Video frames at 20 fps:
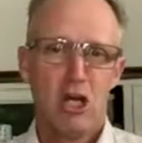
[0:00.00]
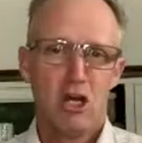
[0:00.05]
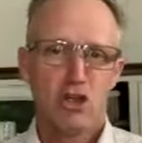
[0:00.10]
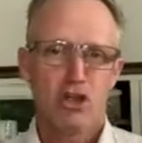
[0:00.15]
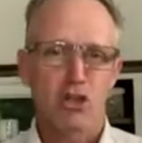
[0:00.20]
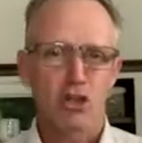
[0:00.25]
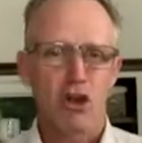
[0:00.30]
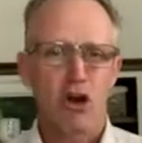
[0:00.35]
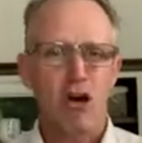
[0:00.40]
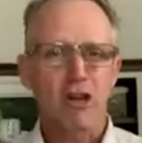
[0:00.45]

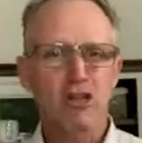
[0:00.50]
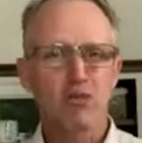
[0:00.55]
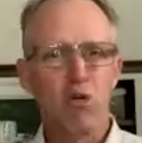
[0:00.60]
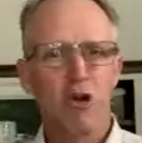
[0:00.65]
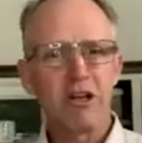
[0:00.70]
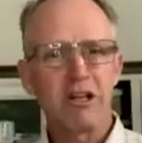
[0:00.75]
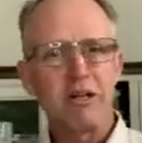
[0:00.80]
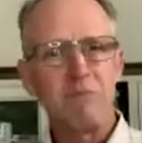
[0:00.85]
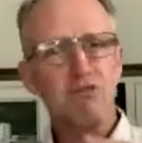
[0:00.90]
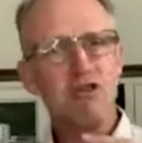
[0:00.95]
So God is
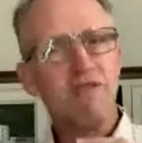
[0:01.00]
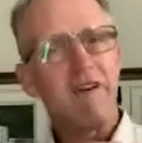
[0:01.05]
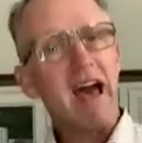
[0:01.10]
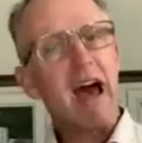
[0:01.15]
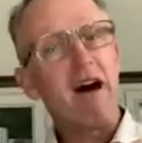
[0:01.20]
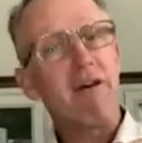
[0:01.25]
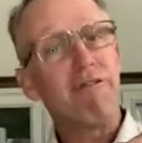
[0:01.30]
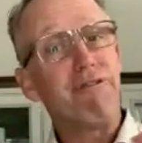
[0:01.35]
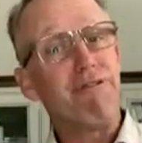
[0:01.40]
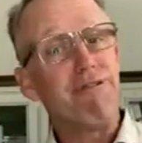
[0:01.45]
wanting to move.
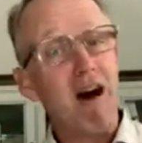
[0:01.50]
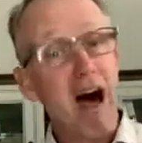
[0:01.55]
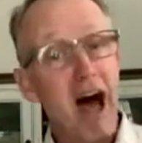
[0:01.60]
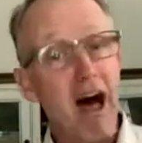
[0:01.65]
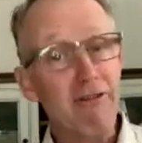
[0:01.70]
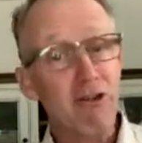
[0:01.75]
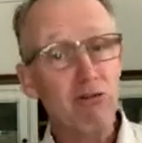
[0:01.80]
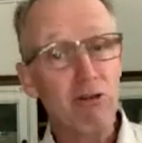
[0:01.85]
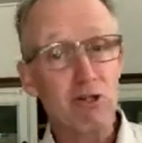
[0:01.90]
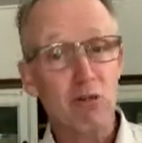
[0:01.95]
Our
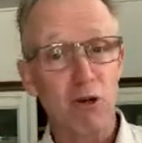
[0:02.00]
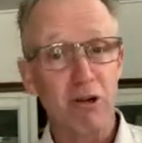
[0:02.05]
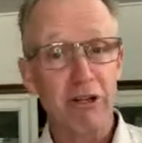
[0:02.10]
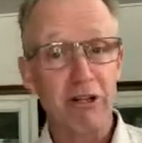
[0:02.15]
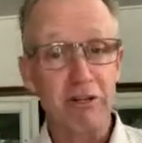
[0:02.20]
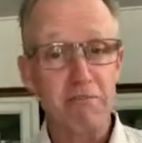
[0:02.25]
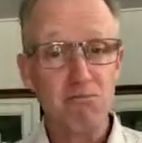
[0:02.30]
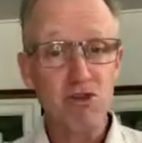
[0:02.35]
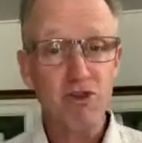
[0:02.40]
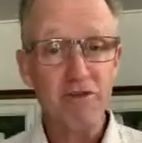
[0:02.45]
Father is wanting
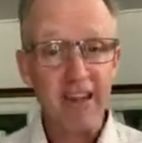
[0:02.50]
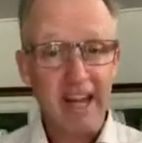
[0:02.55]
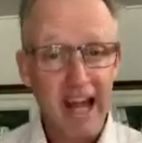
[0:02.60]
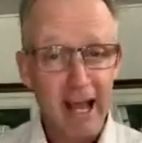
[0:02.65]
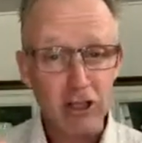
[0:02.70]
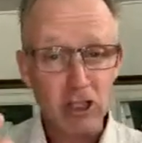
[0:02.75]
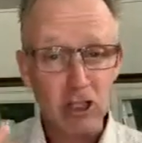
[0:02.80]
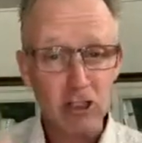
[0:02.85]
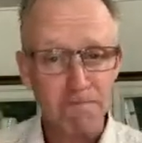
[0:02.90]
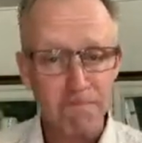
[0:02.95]
to move in
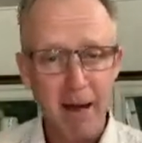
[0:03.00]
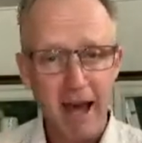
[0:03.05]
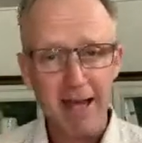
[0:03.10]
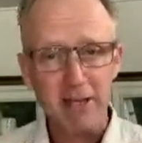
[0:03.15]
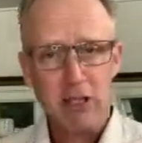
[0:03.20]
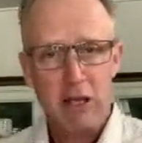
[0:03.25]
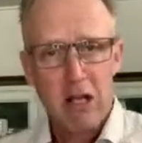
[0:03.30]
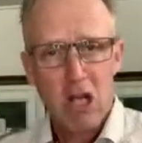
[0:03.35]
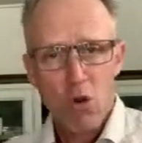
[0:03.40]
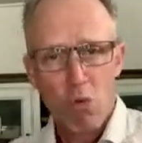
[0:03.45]
our
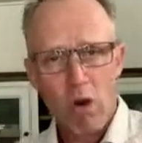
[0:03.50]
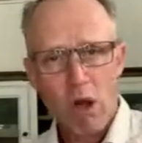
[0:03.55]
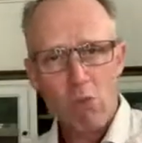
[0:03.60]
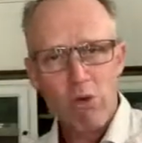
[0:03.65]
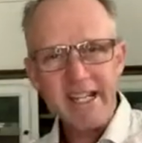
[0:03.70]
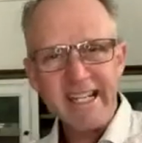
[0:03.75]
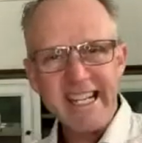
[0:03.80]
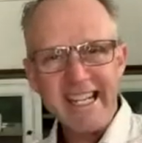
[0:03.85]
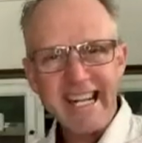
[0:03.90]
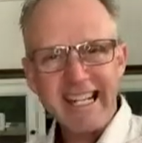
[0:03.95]
space where
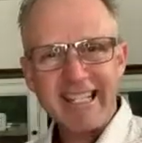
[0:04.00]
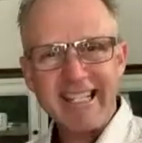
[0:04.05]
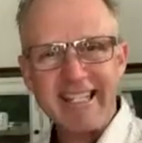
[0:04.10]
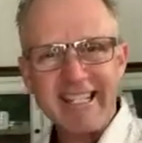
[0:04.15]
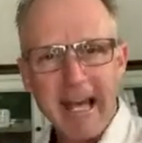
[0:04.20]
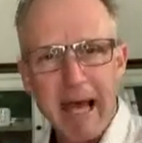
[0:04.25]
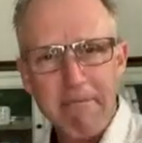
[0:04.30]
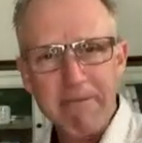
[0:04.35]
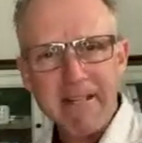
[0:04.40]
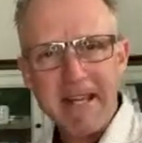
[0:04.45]
we can
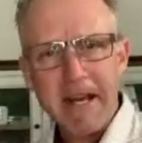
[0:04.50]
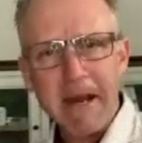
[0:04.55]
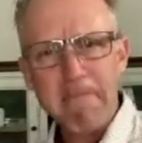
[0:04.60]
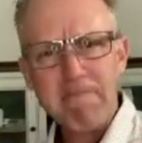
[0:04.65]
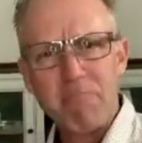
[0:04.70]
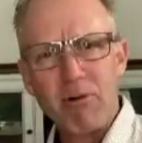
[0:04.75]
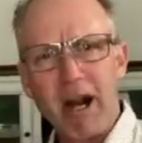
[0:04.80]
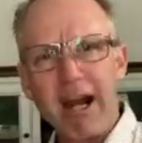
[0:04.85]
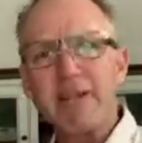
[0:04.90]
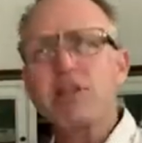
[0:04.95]
accept and
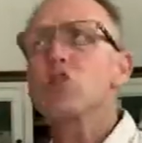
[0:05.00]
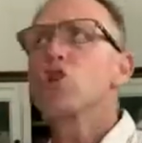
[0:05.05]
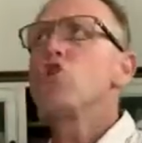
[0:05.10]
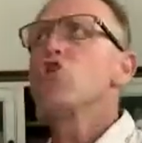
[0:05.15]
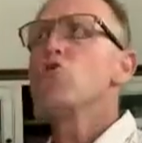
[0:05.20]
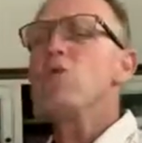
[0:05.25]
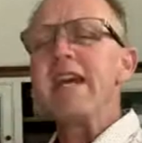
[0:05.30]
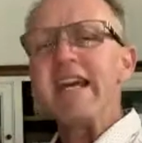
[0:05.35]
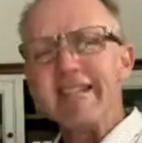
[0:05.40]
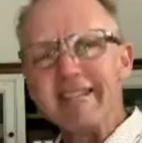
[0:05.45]
embrace
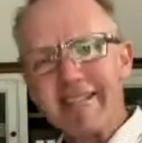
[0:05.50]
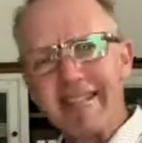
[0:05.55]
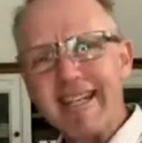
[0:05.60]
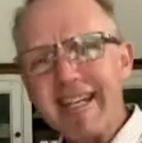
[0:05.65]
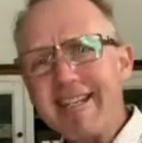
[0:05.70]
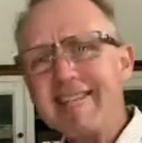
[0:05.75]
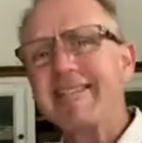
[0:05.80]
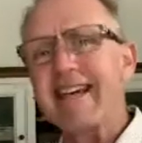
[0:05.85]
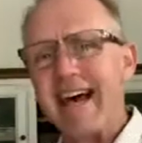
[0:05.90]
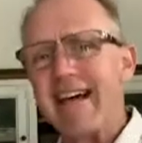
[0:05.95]
who he
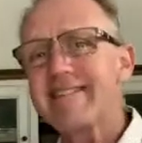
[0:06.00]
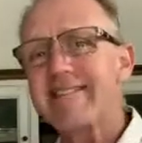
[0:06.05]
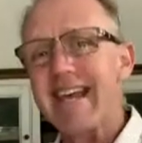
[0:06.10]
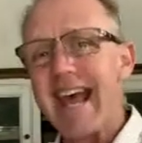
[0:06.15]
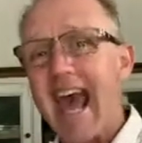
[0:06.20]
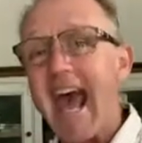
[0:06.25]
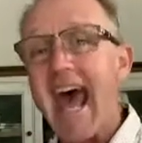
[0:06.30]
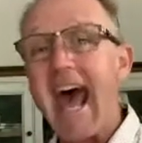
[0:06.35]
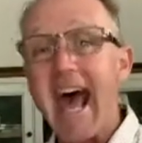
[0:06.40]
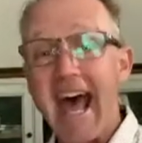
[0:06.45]
sees us
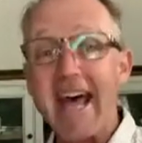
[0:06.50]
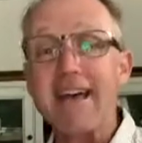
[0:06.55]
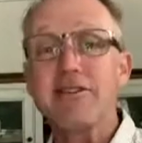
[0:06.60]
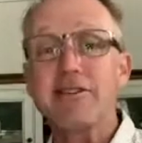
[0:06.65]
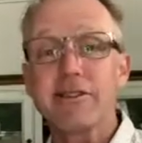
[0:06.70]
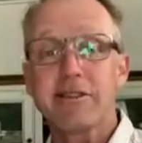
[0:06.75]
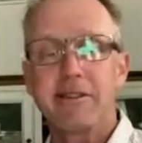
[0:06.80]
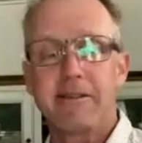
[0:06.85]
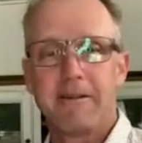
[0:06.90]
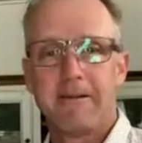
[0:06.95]

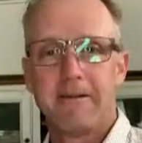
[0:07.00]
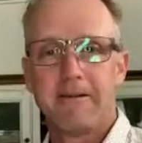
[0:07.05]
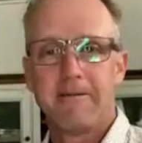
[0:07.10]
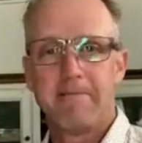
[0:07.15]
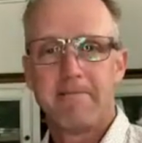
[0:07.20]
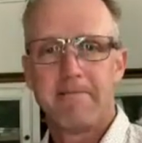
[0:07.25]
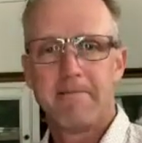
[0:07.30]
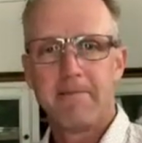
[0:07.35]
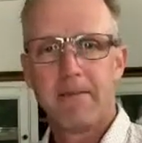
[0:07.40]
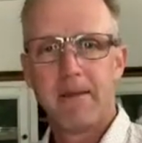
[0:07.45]
as,
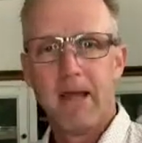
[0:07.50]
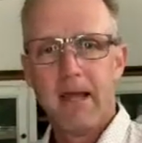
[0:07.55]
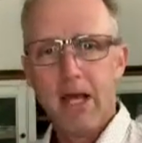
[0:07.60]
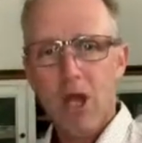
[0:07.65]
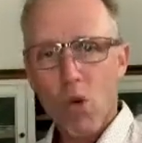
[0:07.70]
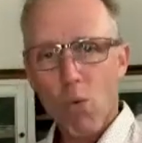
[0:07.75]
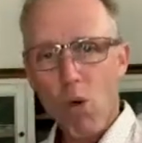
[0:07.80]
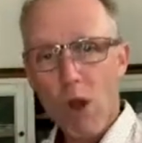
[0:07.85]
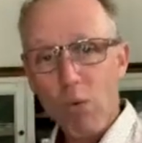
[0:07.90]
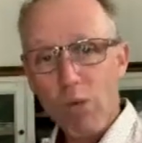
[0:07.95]

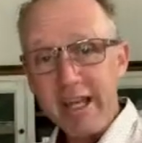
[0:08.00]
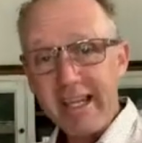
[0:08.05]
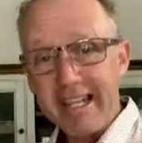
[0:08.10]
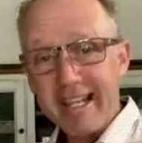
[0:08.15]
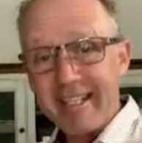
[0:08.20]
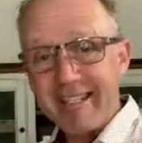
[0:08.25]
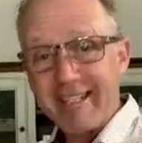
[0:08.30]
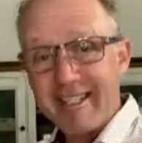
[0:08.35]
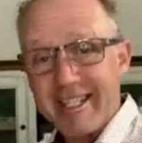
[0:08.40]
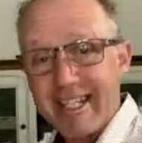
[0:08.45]
where we
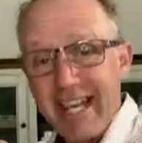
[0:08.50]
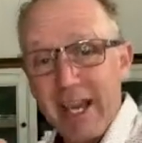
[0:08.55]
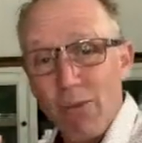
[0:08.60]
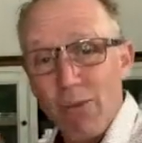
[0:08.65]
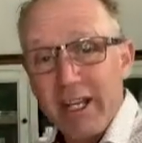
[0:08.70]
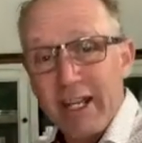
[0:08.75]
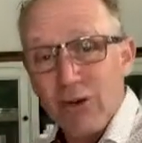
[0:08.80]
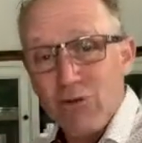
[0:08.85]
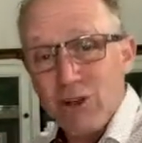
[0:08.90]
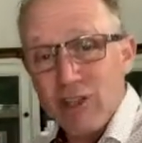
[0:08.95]
can see and
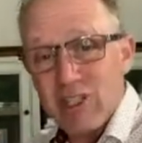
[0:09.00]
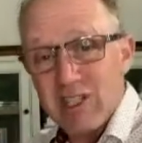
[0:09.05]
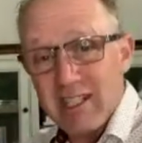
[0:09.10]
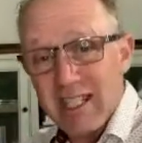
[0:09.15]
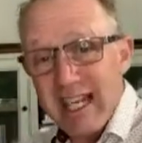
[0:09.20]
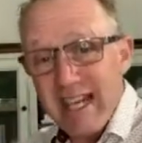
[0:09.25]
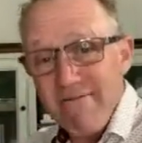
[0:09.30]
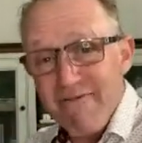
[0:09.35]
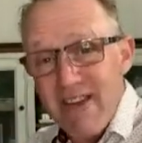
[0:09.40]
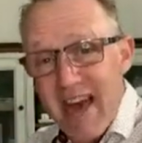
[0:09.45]
we can
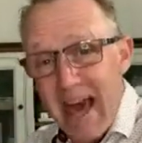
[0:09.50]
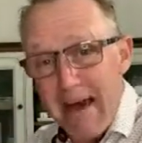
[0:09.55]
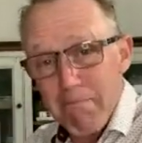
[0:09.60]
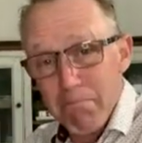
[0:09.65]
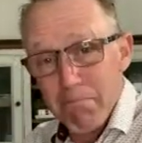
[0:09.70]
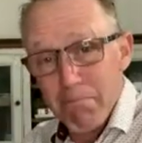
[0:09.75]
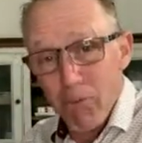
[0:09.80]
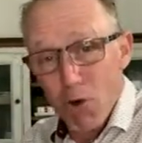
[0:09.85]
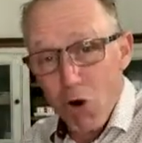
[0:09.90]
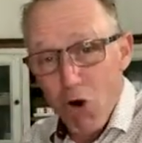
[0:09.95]
receive
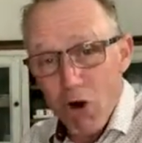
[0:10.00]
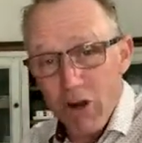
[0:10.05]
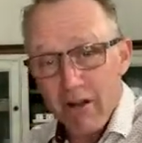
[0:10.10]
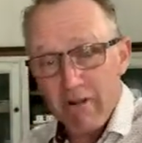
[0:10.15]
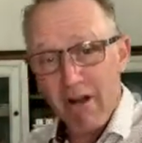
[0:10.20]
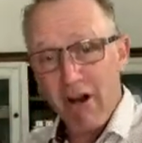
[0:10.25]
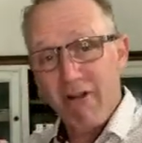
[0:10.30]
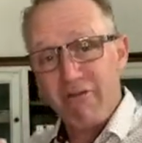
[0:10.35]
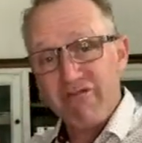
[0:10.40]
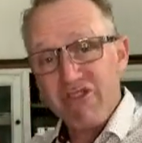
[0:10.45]
that book
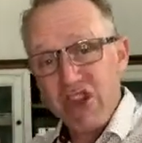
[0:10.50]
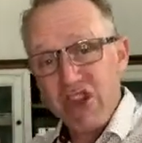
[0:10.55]
of